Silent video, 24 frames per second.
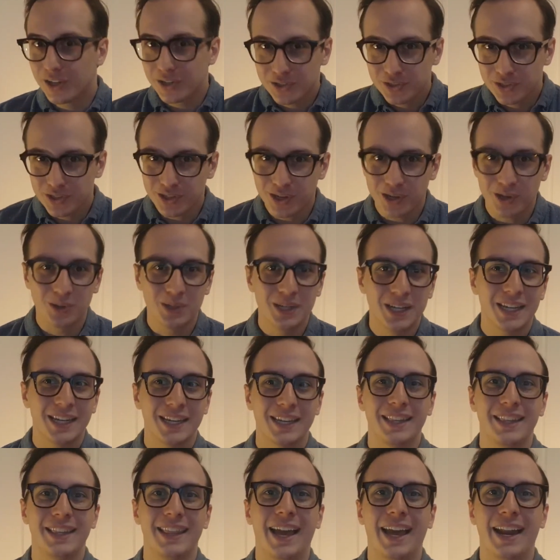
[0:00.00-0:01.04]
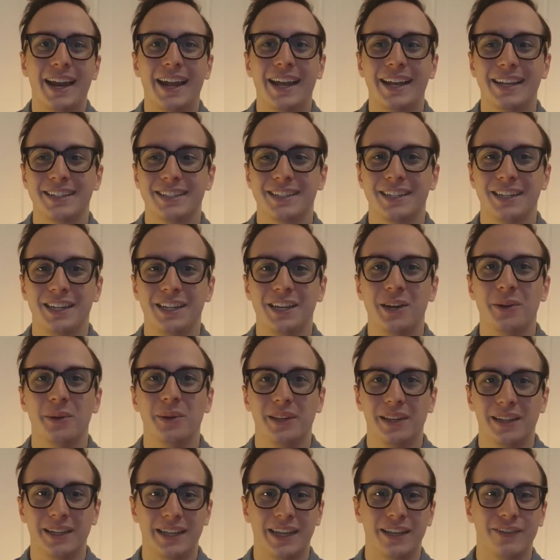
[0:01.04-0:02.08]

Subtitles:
So that has to, you know,